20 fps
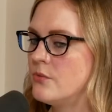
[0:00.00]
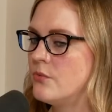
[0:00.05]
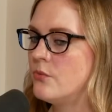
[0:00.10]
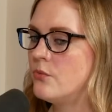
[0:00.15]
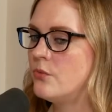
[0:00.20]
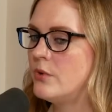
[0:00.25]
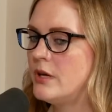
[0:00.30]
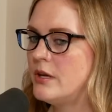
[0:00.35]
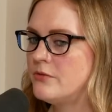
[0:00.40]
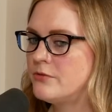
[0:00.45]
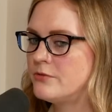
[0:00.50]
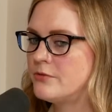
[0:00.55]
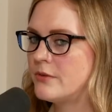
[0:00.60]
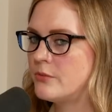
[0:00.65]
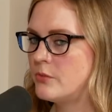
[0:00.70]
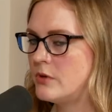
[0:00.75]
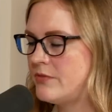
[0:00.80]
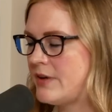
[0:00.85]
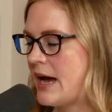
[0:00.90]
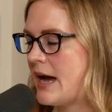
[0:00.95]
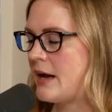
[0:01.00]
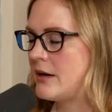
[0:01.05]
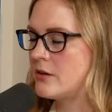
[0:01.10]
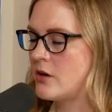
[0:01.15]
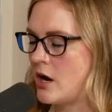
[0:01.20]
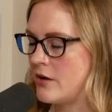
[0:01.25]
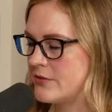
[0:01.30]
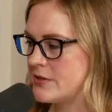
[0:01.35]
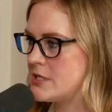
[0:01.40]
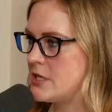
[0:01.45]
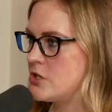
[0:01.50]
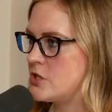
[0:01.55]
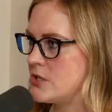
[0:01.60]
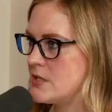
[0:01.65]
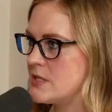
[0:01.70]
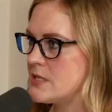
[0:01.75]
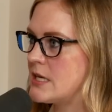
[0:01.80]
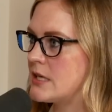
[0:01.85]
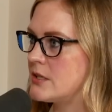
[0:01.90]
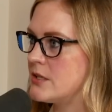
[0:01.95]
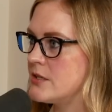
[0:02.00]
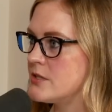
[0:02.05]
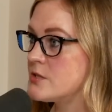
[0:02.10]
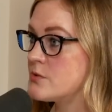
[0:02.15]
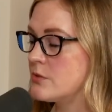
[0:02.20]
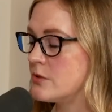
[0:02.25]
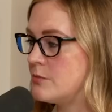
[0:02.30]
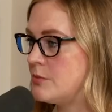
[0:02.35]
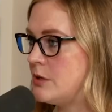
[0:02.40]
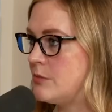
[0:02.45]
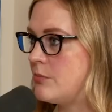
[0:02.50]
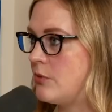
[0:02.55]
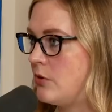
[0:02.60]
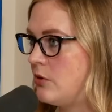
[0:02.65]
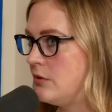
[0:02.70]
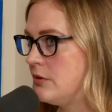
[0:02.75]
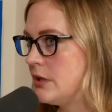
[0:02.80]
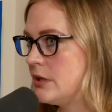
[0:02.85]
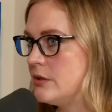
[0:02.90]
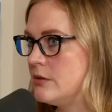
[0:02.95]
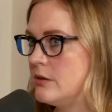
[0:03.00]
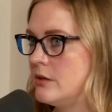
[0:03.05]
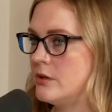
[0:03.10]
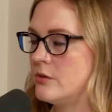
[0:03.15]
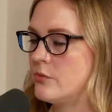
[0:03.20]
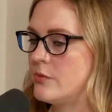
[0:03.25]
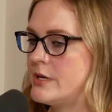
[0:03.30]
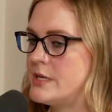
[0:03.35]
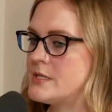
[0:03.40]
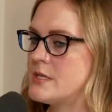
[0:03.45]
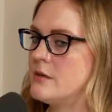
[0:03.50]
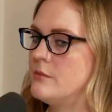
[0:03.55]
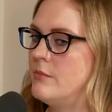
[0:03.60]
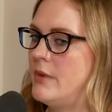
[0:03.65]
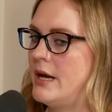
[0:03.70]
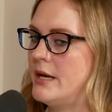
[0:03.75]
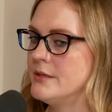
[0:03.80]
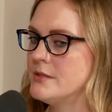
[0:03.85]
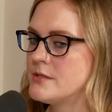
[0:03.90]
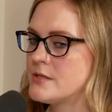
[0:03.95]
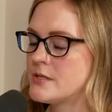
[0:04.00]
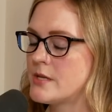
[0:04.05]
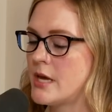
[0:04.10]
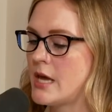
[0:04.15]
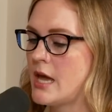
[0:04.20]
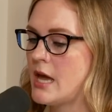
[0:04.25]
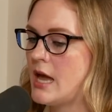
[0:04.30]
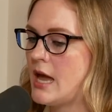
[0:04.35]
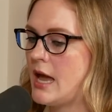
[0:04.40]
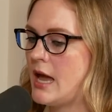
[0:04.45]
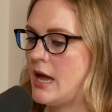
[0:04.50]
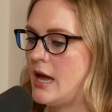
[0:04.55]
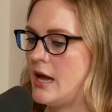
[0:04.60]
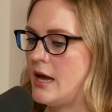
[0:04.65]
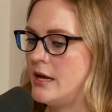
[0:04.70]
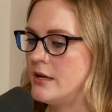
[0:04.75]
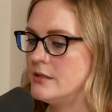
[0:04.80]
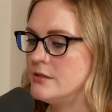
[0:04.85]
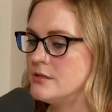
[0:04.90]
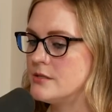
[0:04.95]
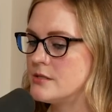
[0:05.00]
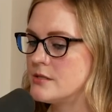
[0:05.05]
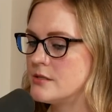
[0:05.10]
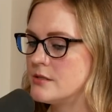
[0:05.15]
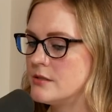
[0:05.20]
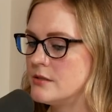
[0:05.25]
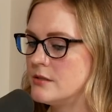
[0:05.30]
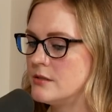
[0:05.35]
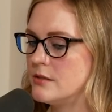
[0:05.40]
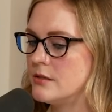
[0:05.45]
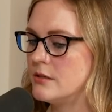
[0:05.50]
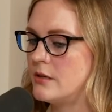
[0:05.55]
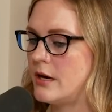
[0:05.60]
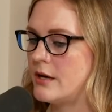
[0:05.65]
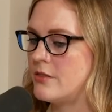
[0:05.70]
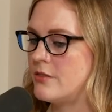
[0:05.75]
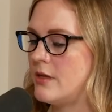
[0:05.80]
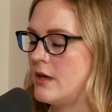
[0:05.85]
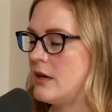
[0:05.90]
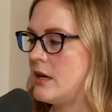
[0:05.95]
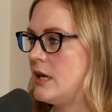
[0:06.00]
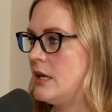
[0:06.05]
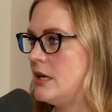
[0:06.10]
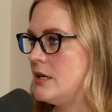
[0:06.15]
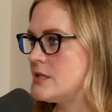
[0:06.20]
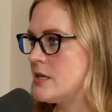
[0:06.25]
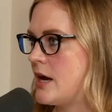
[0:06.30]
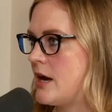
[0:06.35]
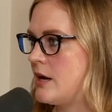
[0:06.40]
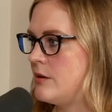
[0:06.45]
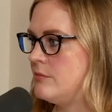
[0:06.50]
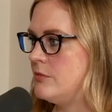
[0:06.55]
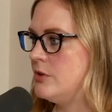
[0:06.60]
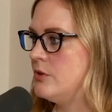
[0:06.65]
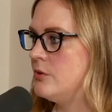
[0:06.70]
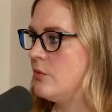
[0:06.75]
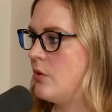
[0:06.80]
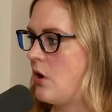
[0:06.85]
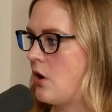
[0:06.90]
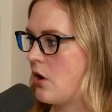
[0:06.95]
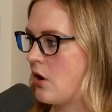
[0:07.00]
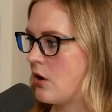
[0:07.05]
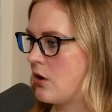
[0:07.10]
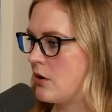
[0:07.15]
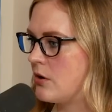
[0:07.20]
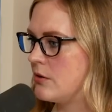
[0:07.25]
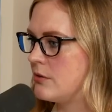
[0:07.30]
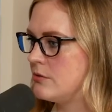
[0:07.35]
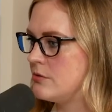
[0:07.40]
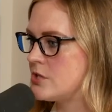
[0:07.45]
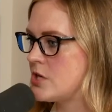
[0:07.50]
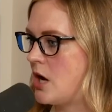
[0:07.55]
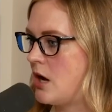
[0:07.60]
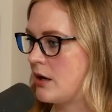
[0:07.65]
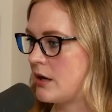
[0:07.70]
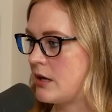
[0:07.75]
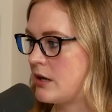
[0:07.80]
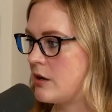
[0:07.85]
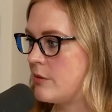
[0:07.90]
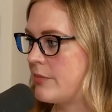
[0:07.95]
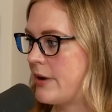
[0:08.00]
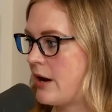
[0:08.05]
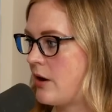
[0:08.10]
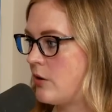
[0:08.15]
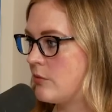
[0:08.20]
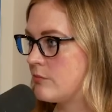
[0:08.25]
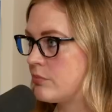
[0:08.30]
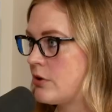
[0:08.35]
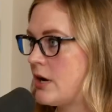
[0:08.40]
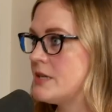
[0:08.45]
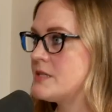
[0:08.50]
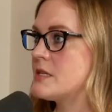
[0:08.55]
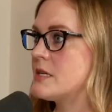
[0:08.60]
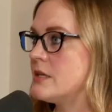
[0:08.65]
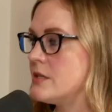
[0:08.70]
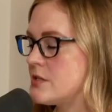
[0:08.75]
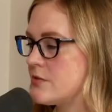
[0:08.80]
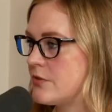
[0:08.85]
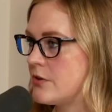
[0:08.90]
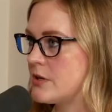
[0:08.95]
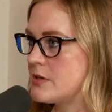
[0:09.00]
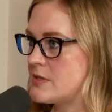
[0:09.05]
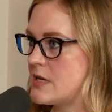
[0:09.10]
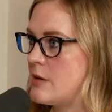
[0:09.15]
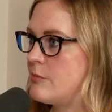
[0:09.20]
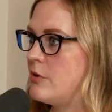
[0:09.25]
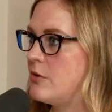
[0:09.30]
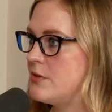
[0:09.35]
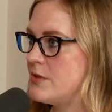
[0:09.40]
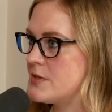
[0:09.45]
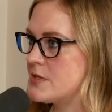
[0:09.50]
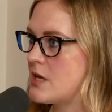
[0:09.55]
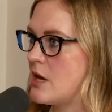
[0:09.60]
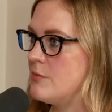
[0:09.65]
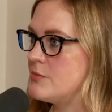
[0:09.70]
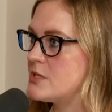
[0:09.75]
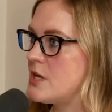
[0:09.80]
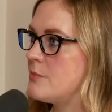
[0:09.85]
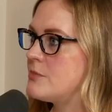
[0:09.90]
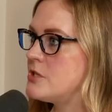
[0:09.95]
we've had conversations like this with people in recent months, and I think anytime you are talking about presidents, for example, this comes up